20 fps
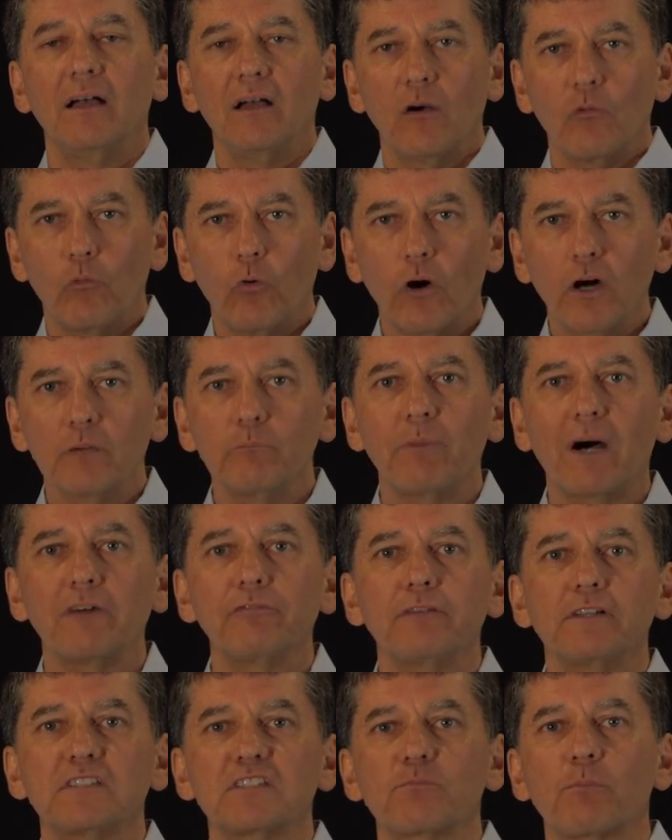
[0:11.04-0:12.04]
Warren
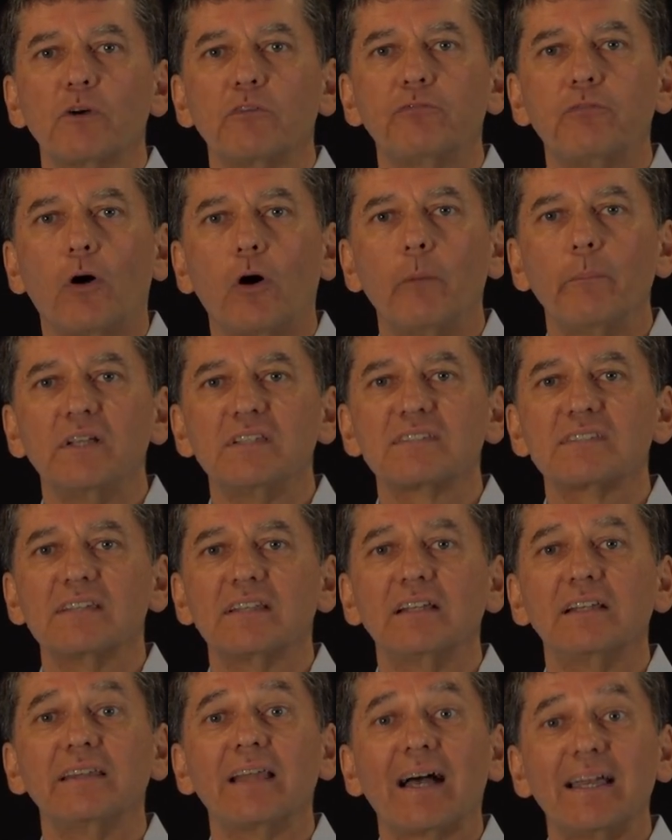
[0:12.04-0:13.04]
Buffett's performance in
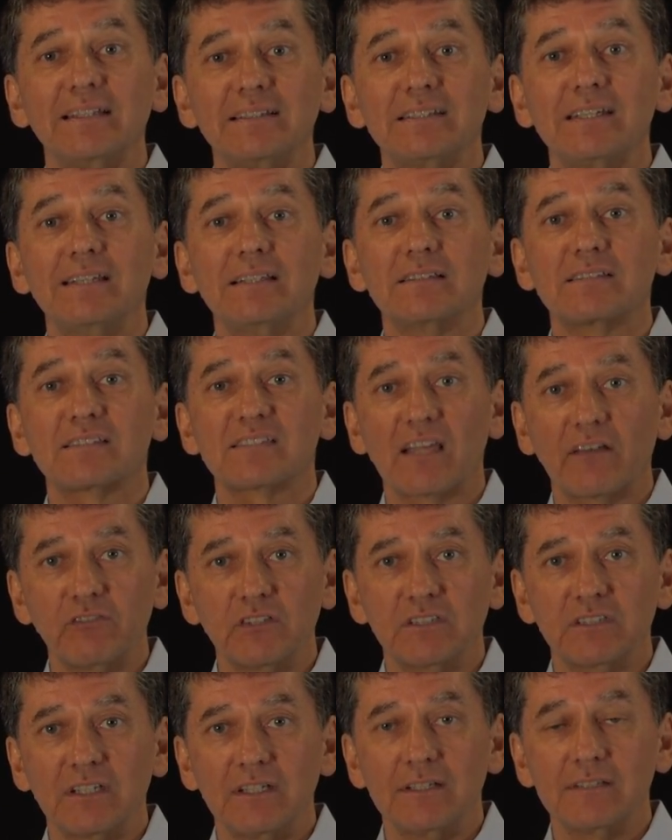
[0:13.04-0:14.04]
the
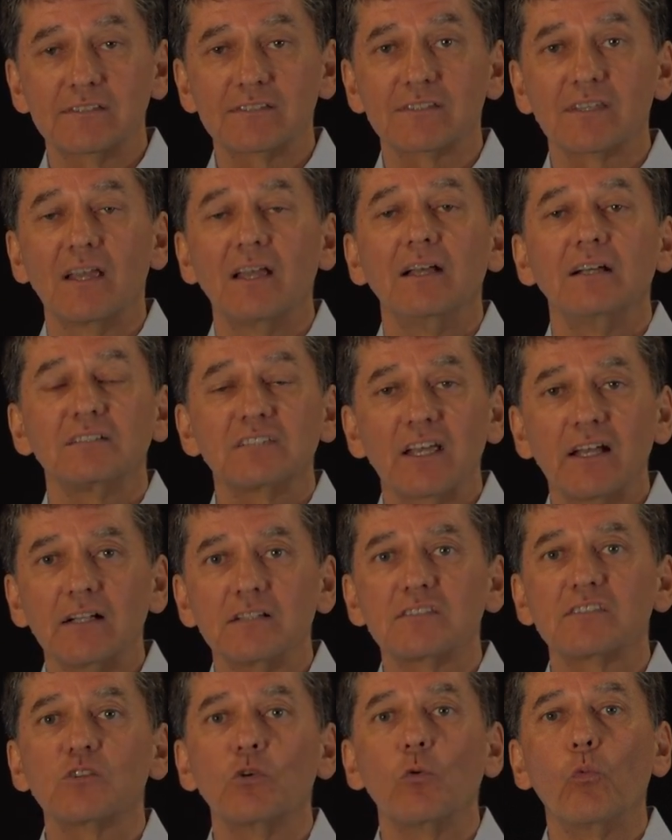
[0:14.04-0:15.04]
1970s
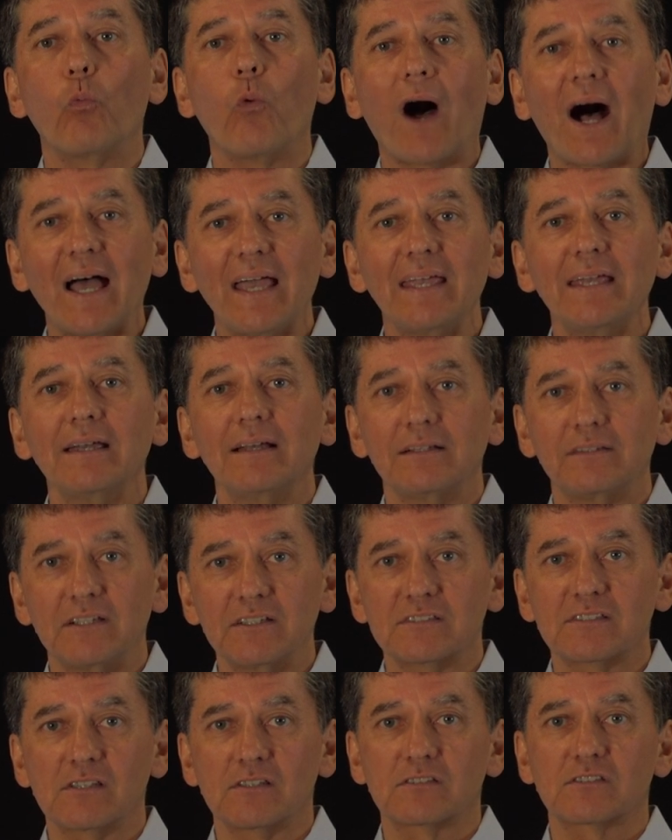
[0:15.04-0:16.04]
tells you why
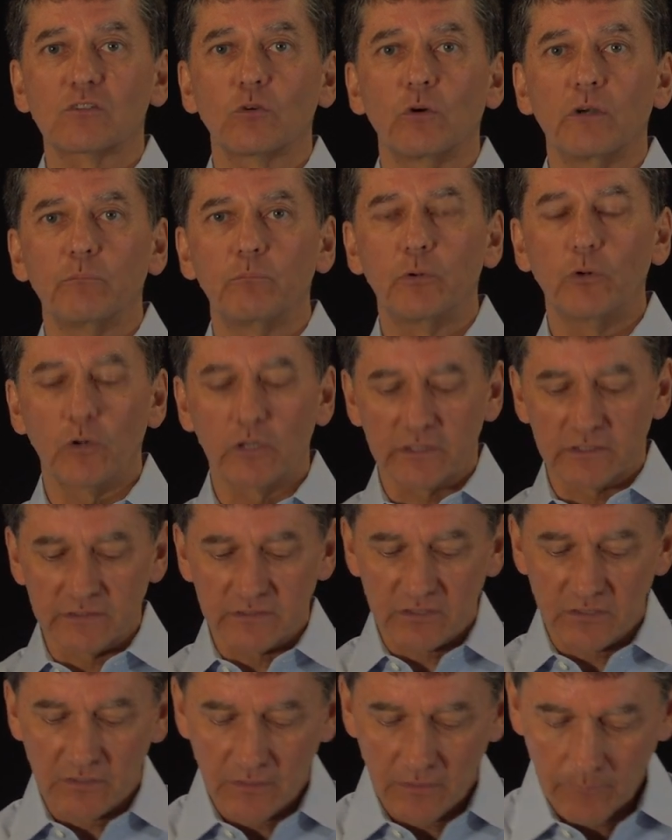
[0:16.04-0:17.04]
this is so important.